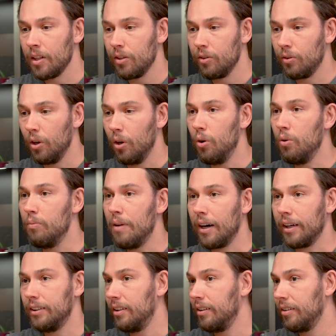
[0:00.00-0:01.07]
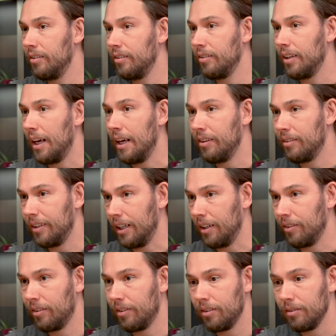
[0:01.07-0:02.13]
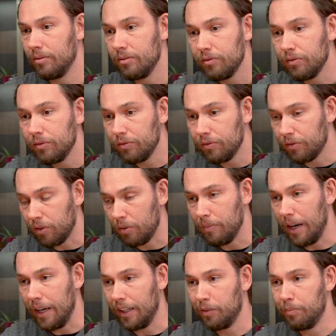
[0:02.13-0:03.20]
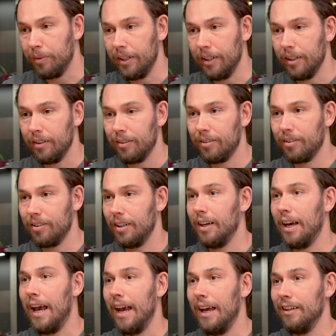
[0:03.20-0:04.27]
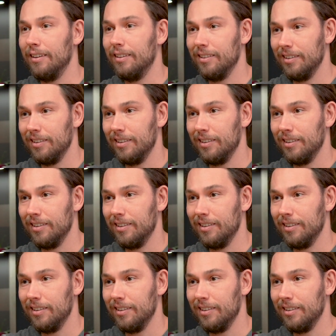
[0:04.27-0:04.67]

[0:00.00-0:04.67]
So marketing and sales, from my experience, and